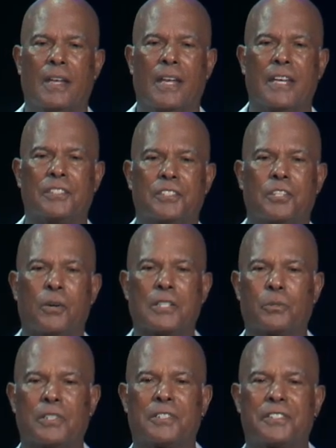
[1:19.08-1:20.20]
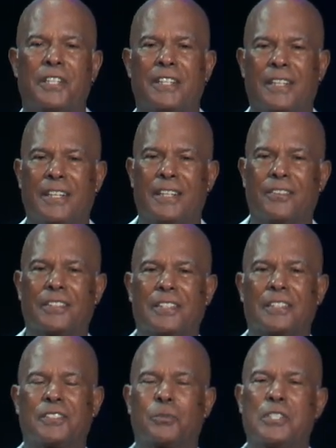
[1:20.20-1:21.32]
And so as we're sitting here with
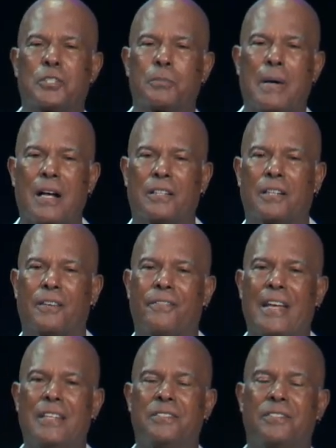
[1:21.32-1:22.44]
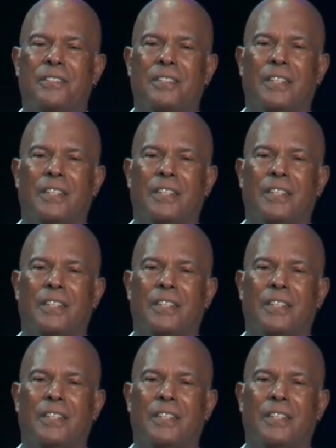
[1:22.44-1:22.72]
a sweet smile on our face